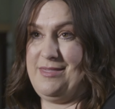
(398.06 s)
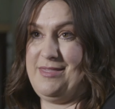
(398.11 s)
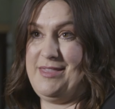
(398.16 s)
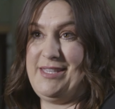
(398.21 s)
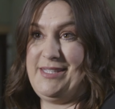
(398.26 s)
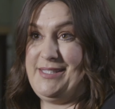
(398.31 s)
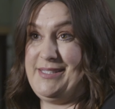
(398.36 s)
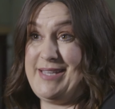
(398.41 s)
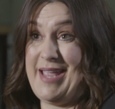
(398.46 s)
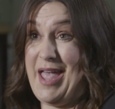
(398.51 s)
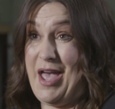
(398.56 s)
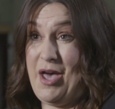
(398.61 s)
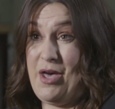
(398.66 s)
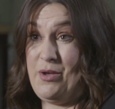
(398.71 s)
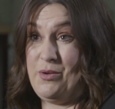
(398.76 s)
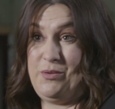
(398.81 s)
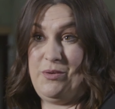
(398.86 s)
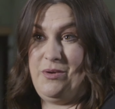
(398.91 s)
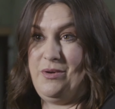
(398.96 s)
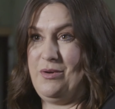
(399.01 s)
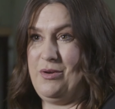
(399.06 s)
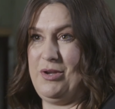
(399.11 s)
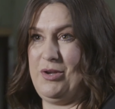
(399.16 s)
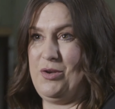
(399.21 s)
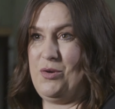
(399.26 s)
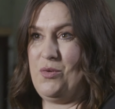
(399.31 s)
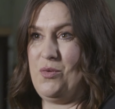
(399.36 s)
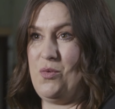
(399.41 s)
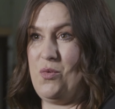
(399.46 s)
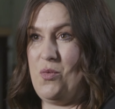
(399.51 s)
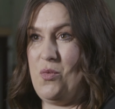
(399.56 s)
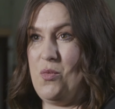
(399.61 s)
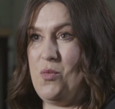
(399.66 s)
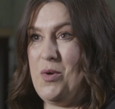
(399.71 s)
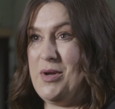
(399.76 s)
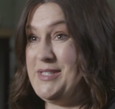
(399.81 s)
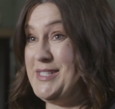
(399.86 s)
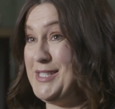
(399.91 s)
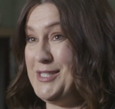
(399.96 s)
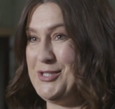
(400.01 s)
this town
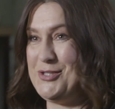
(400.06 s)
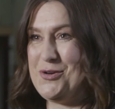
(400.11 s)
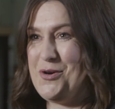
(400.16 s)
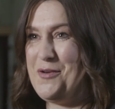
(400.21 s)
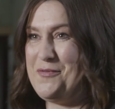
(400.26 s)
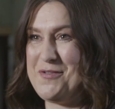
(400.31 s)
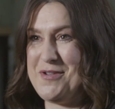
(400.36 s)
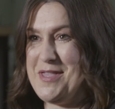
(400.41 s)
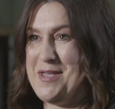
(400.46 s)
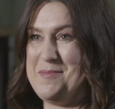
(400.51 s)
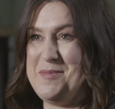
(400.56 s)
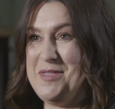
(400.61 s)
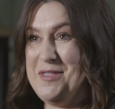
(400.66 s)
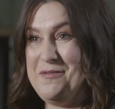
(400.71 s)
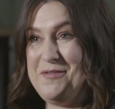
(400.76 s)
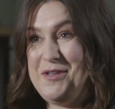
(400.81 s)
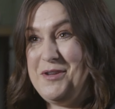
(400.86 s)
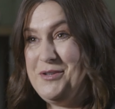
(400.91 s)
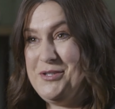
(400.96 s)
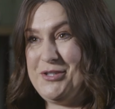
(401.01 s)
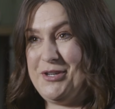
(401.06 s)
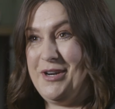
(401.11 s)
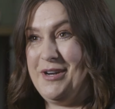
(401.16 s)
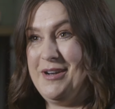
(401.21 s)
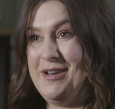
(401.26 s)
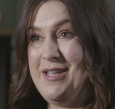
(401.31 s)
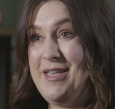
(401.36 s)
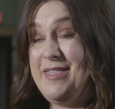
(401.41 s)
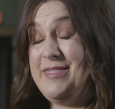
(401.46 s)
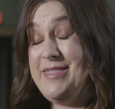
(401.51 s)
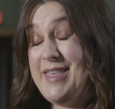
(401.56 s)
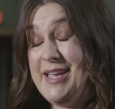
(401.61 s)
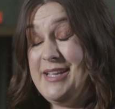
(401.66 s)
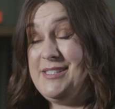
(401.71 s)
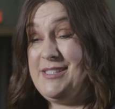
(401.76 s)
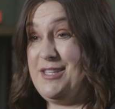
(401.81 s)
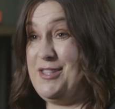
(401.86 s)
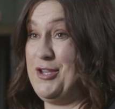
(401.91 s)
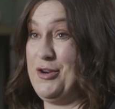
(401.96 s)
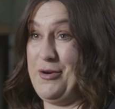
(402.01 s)
what's in store for them in the future,
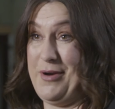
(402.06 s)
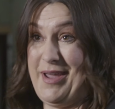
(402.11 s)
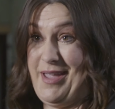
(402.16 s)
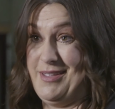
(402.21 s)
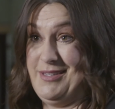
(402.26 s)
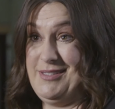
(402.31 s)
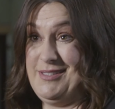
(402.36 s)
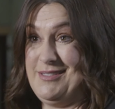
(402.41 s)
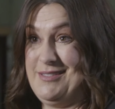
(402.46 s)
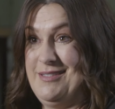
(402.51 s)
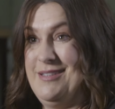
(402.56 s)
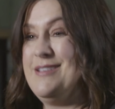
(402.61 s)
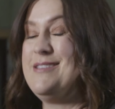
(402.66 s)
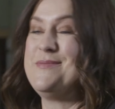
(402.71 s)
thanks to the grant.